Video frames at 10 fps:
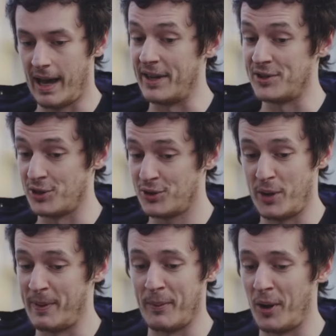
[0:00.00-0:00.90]
and this is
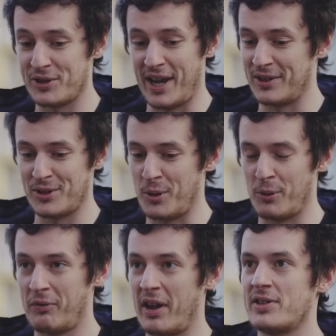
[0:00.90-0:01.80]
stupid. I'm not saying it's at all
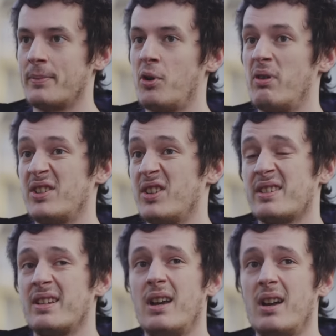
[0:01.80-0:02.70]
defensible. It's
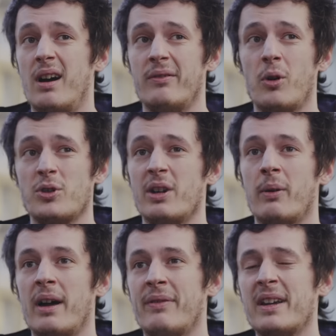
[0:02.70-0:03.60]
just unfortunately the
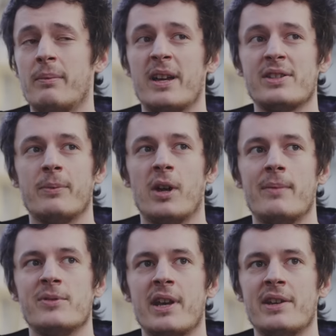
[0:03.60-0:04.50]
way I think a bit
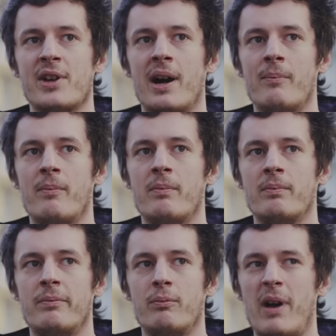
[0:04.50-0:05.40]
sometimes. Is um,
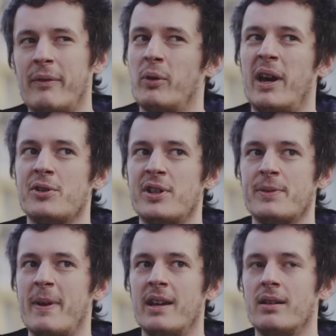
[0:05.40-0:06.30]
everyone else
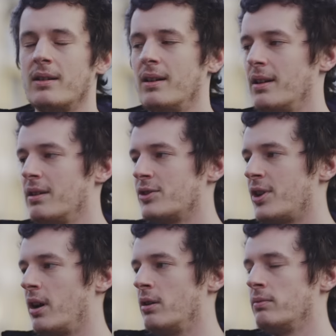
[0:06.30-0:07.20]
eats meat,
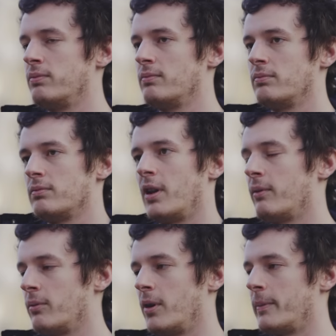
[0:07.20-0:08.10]
so like,
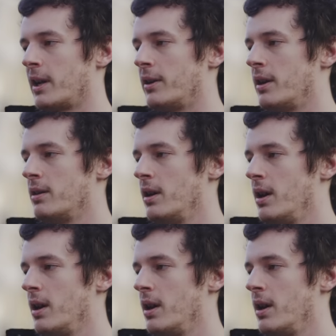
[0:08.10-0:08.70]
what am I going to do?